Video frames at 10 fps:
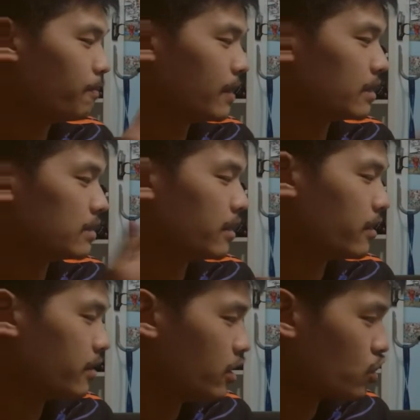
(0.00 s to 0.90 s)
because here
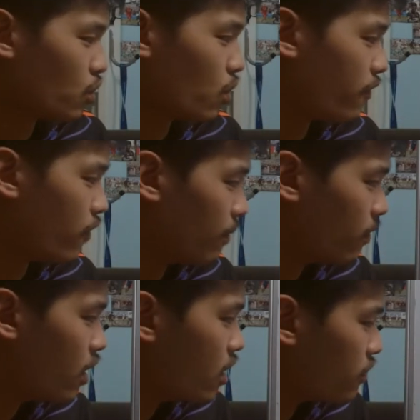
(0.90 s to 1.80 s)
he scored from
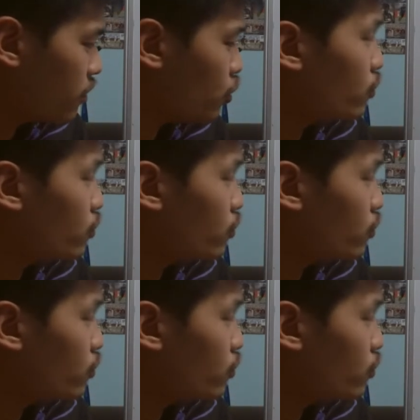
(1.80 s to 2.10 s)
Christian